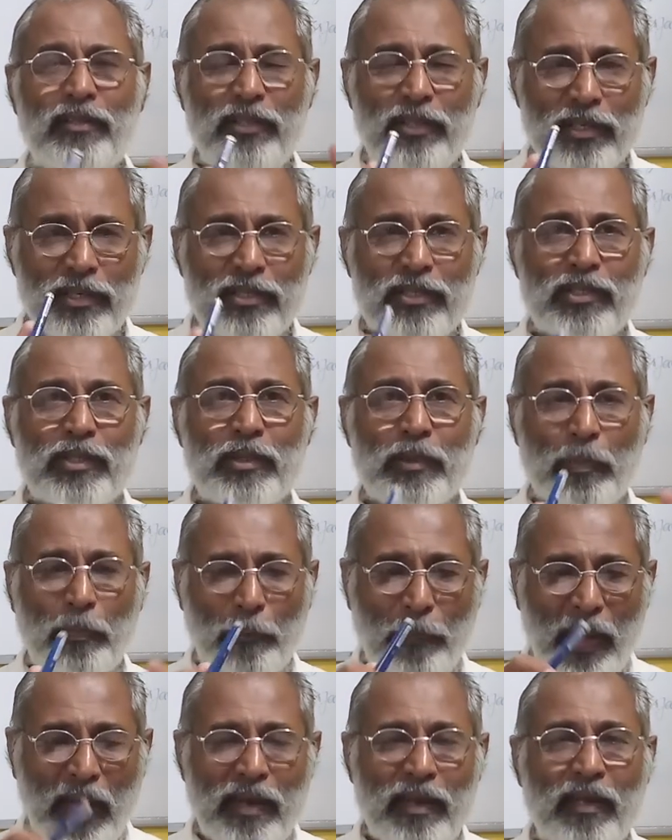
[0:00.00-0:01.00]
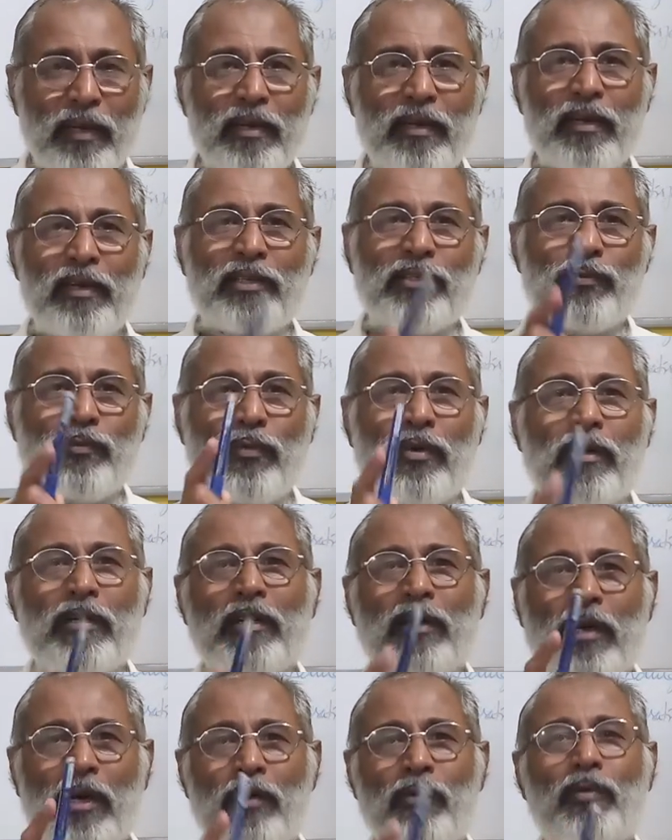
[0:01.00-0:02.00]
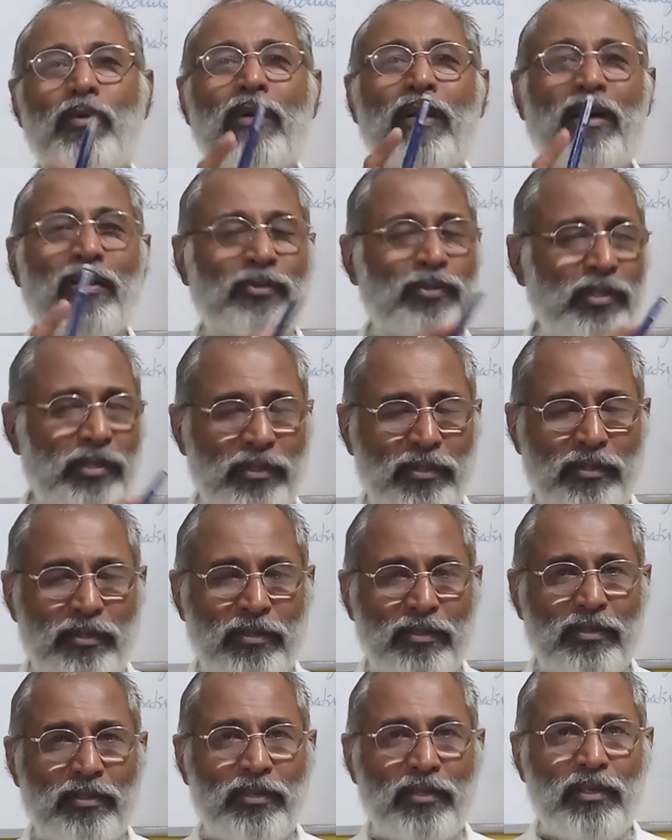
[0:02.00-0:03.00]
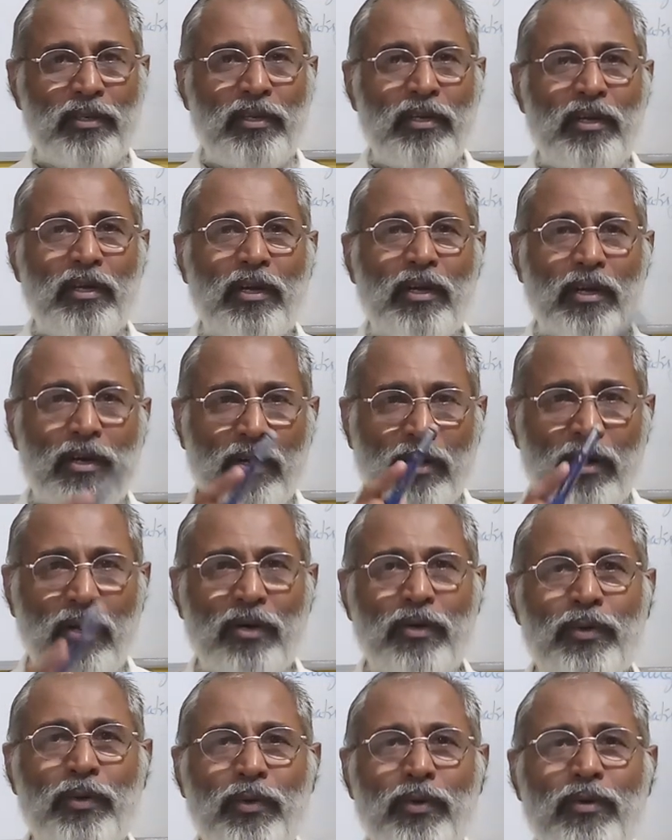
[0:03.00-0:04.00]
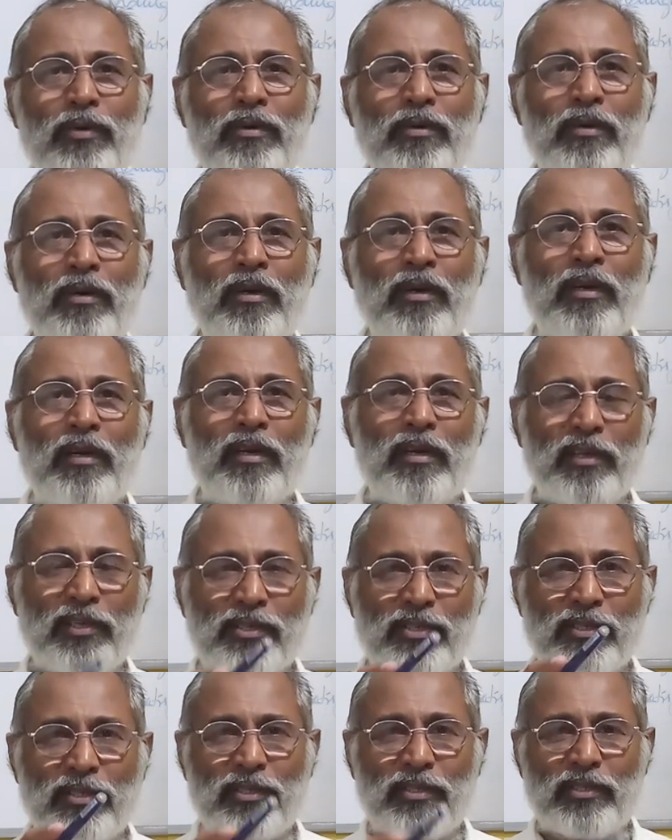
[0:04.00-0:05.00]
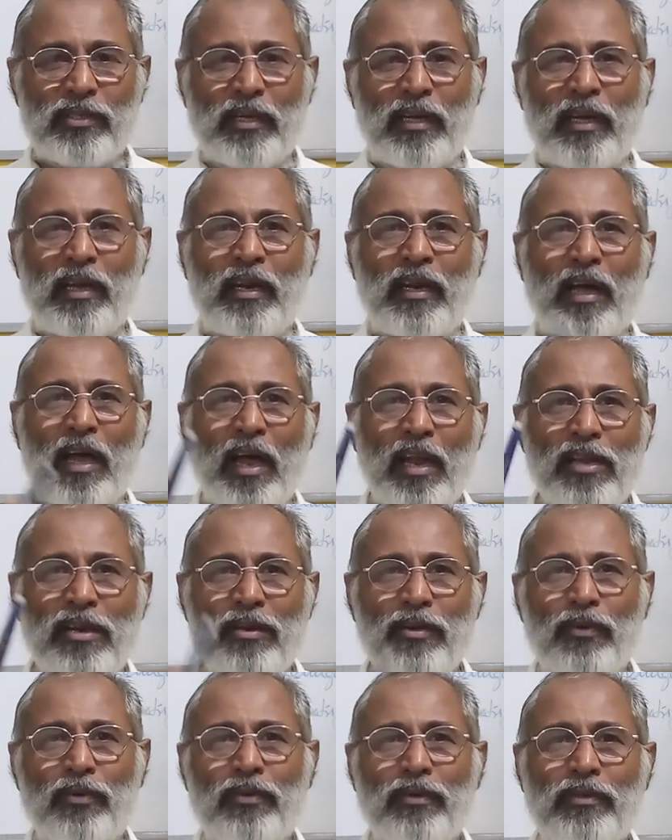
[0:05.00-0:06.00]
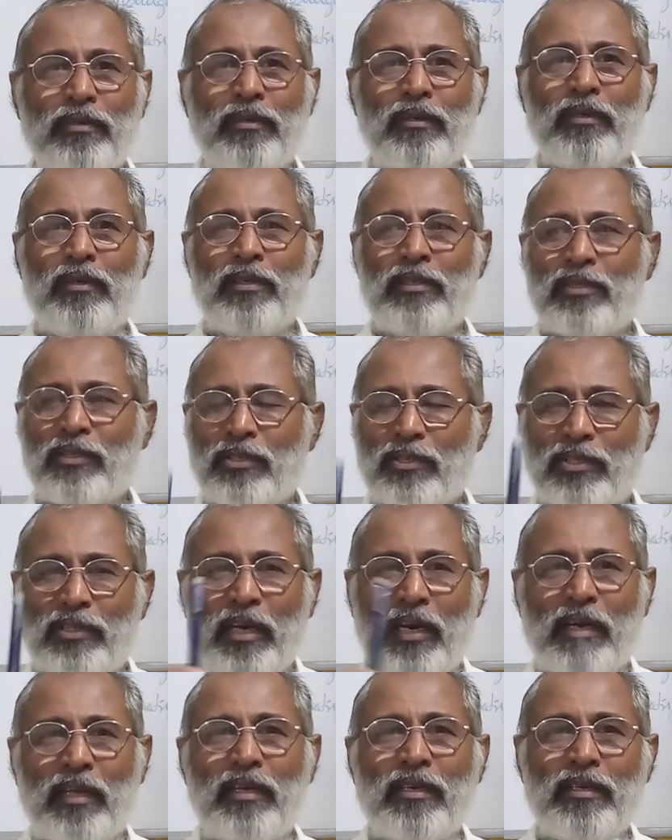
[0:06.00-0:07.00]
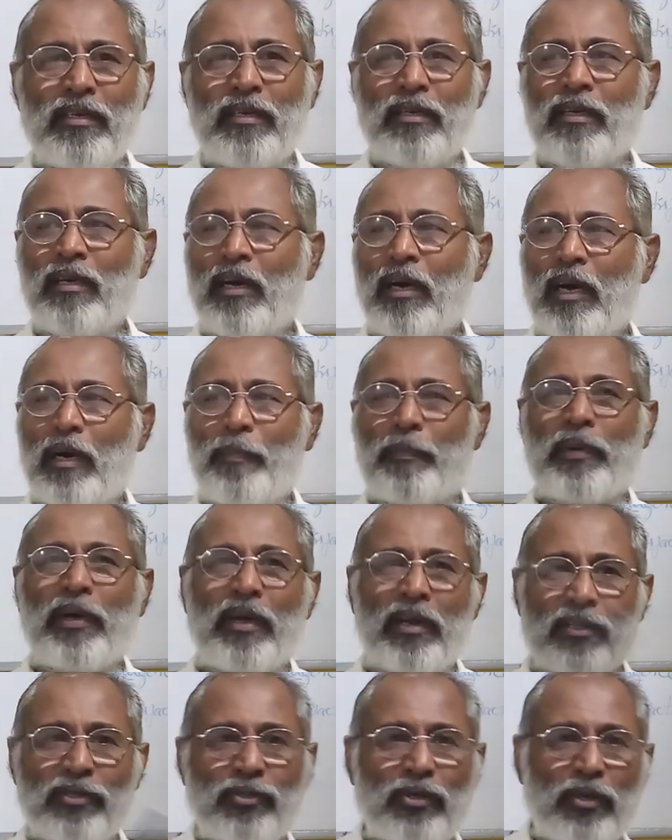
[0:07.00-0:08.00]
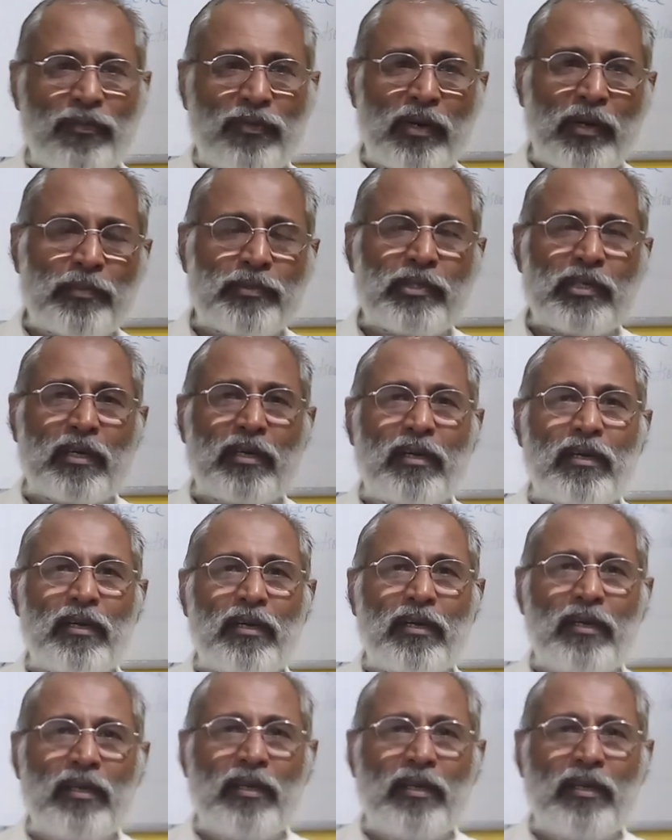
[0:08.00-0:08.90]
This panic is what Rahu causes. Rahu is an unknown, sudden appearance of an obstacle.